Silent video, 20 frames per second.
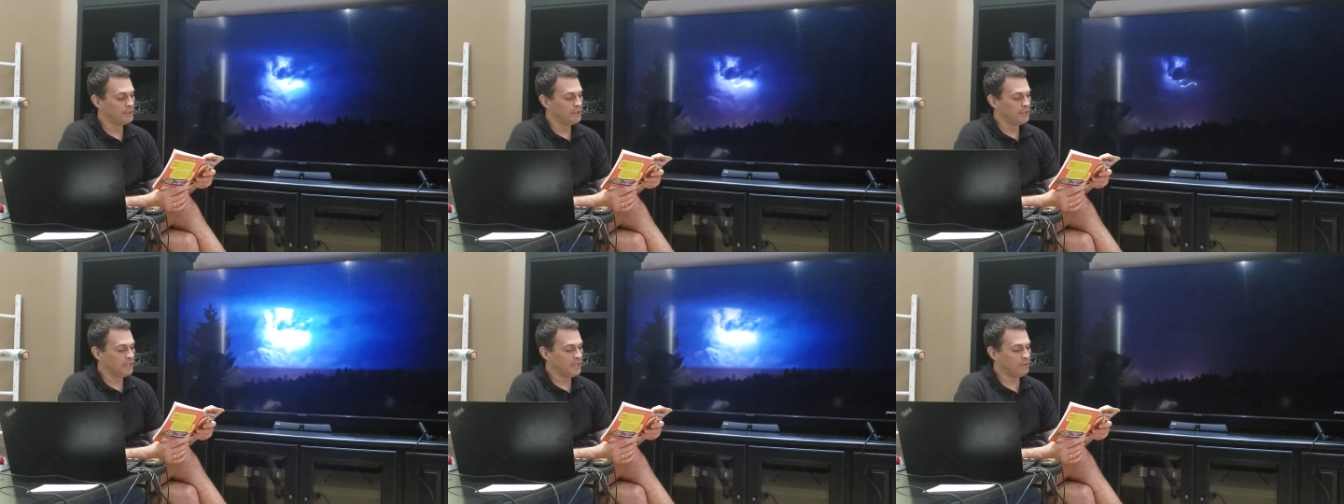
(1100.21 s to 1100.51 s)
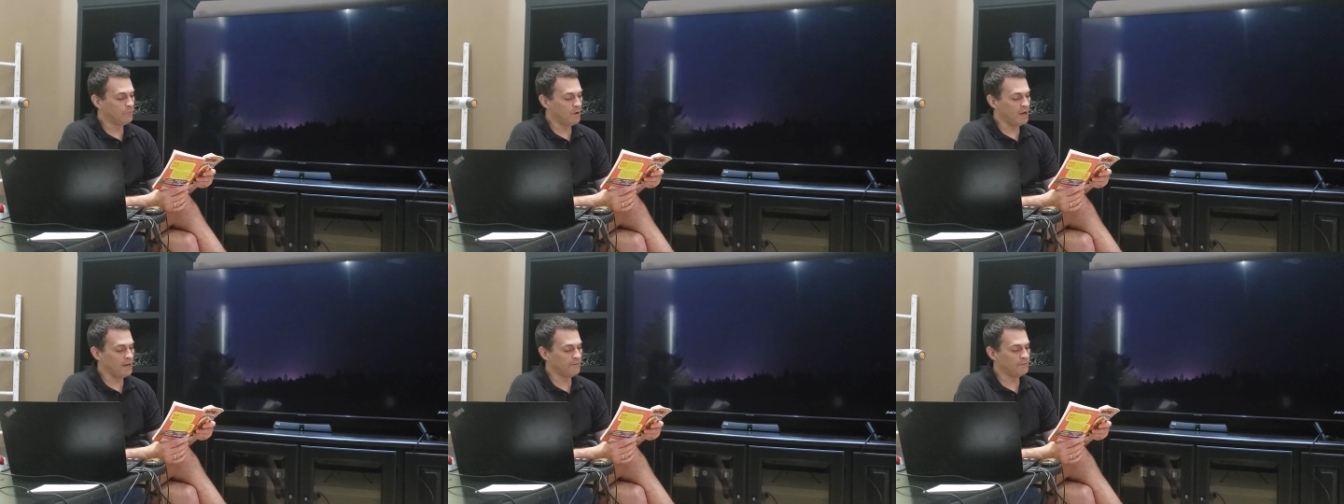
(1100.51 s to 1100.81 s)
He
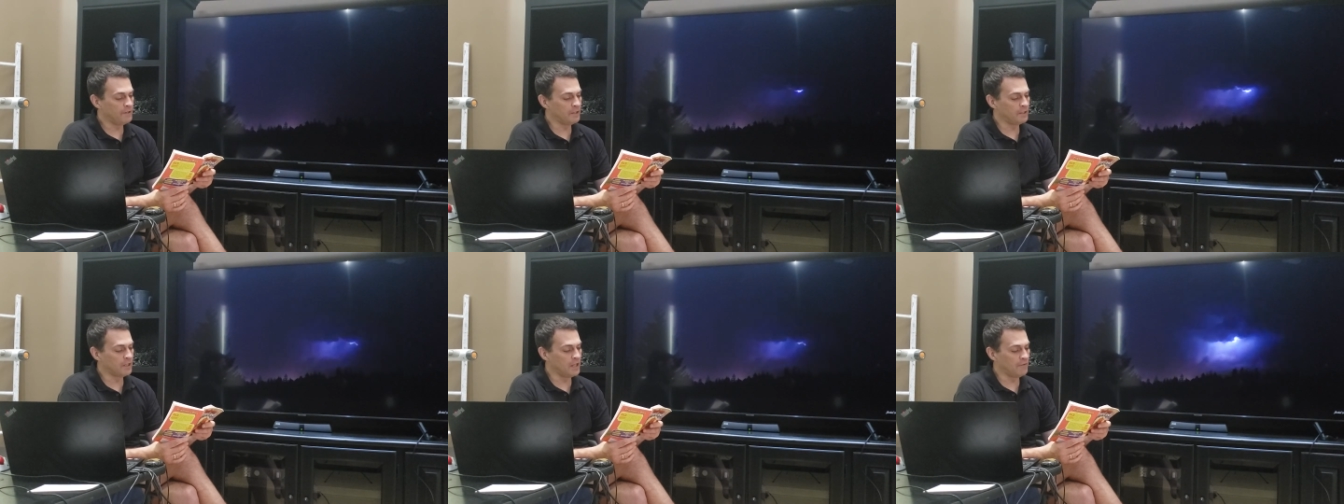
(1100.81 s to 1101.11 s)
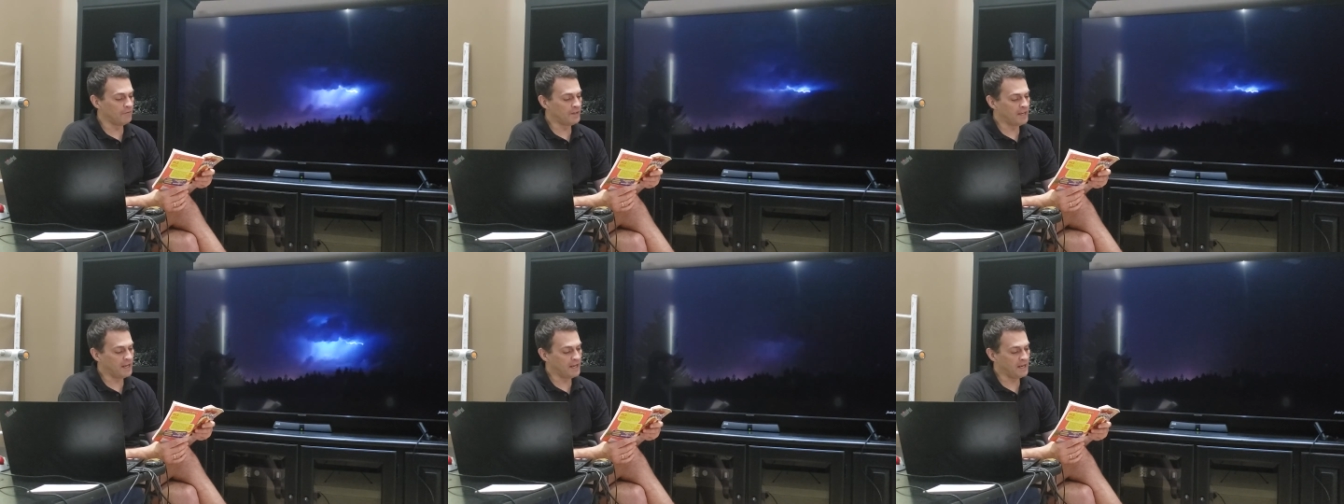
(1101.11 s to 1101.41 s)
waved a
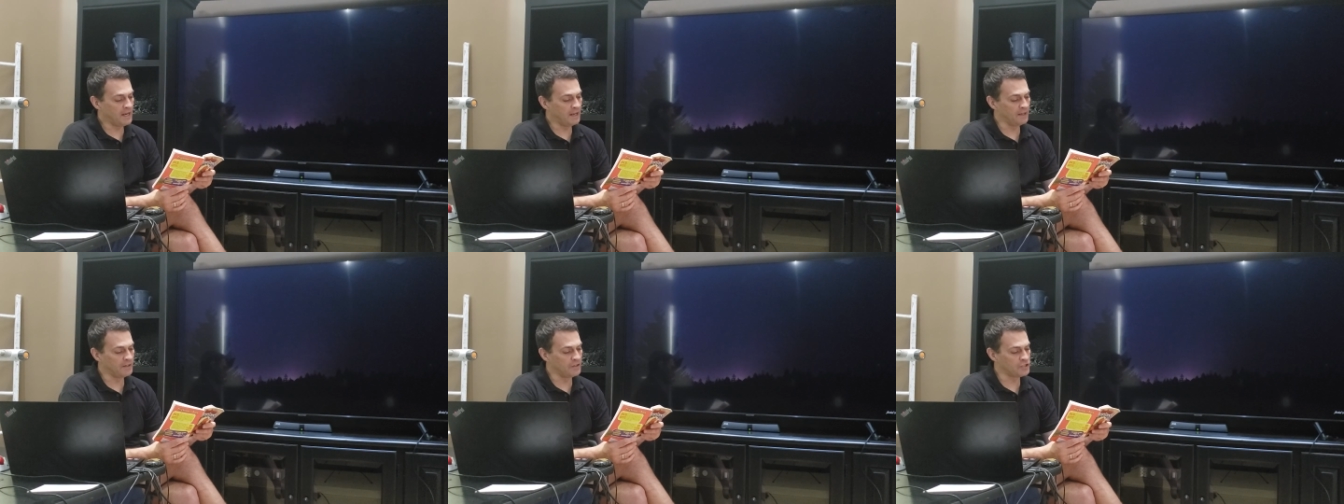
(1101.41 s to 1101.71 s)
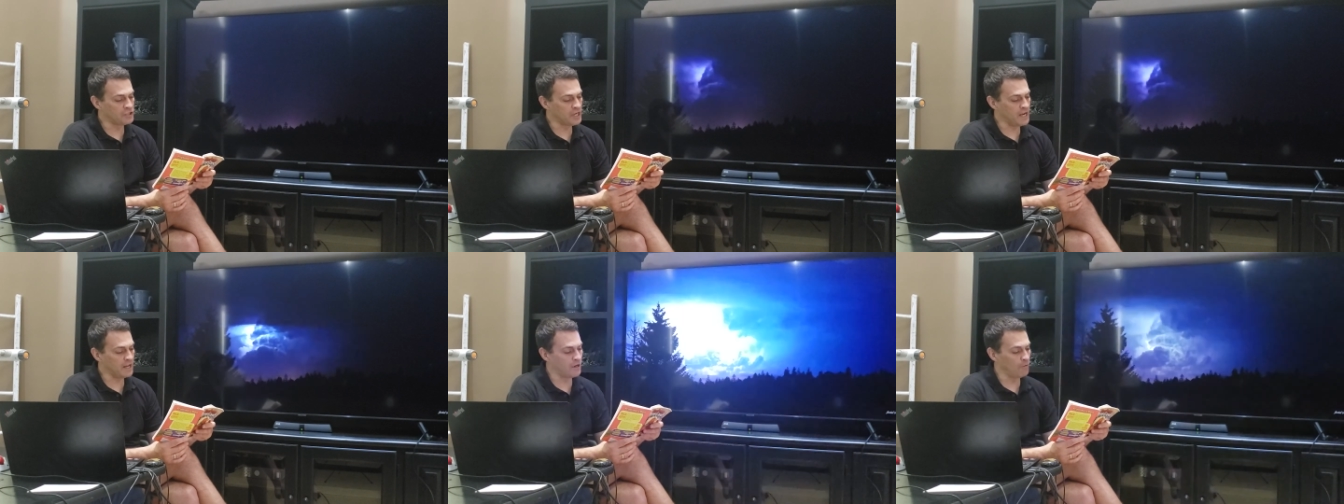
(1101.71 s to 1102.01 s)
gloved hand. The
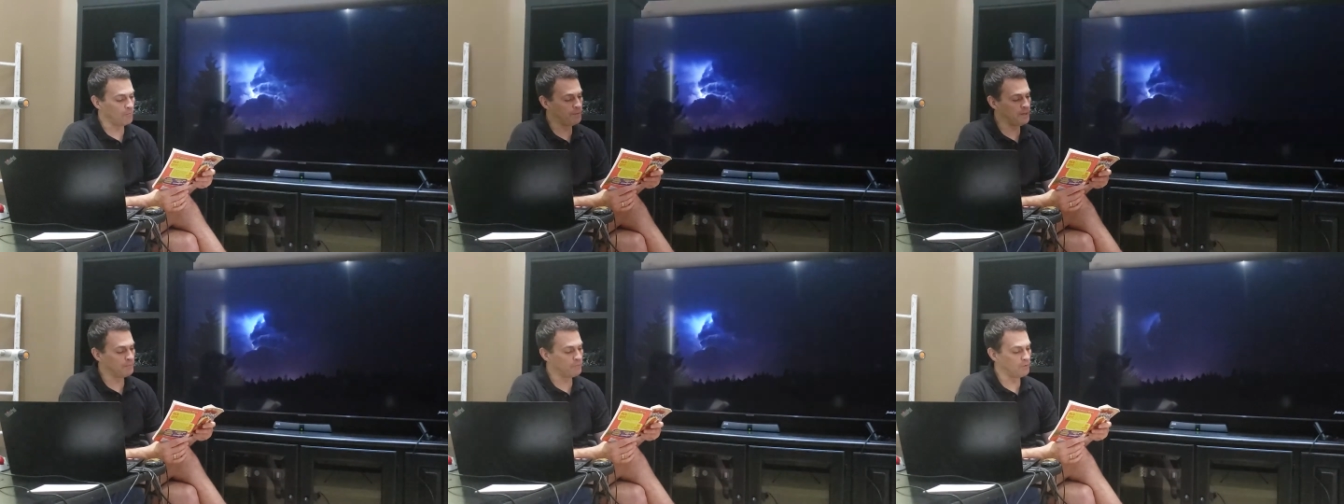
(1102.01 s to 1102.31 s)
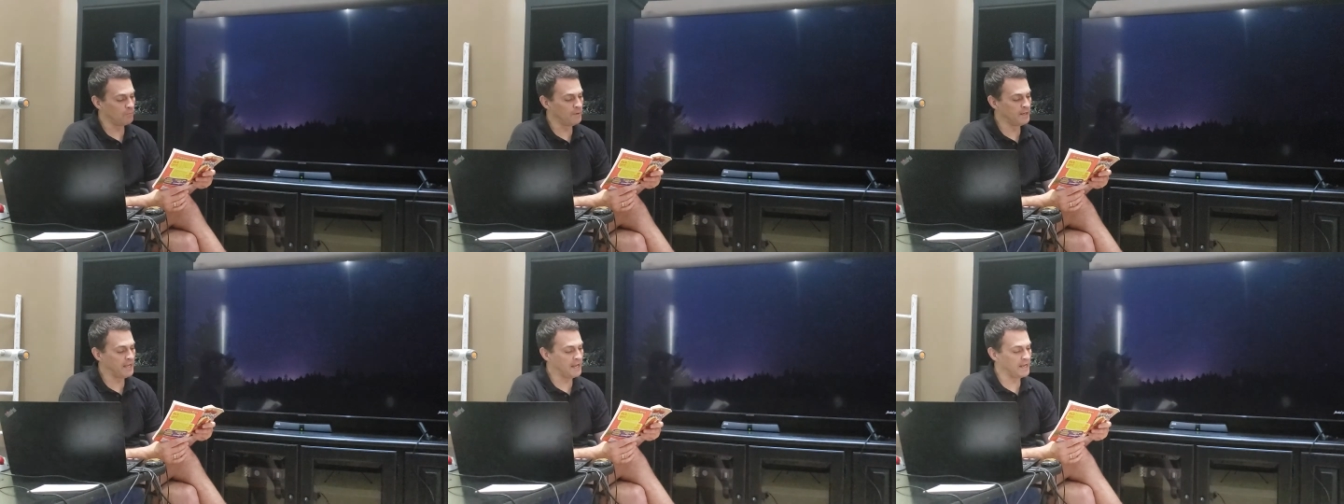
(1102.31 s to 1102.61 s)
shadow people
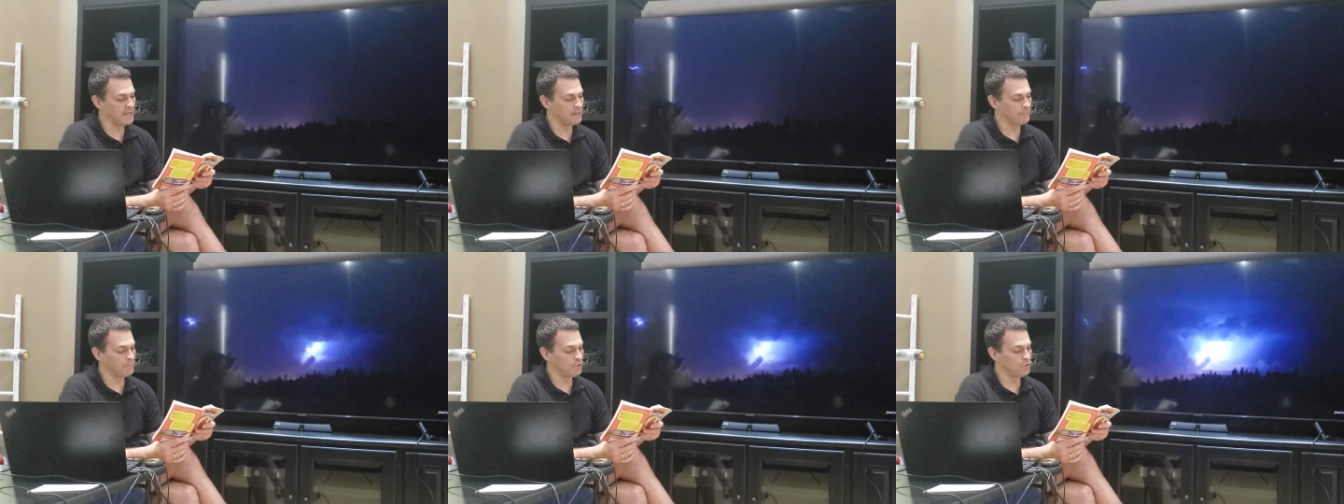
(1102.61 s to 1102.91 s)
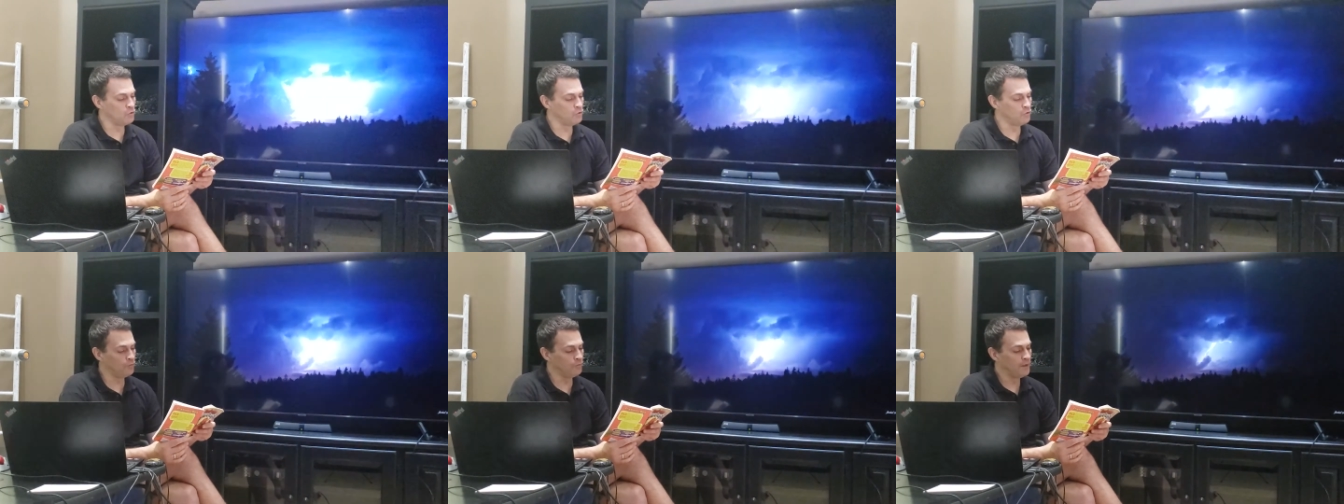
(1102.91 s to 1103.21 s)
began to
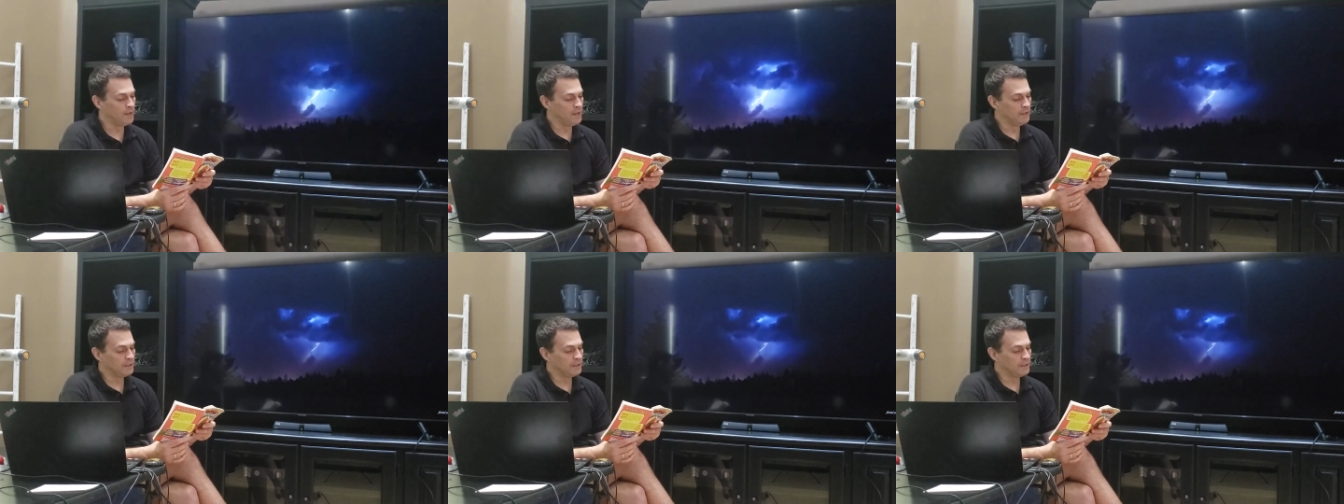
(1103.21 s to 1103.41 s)
move.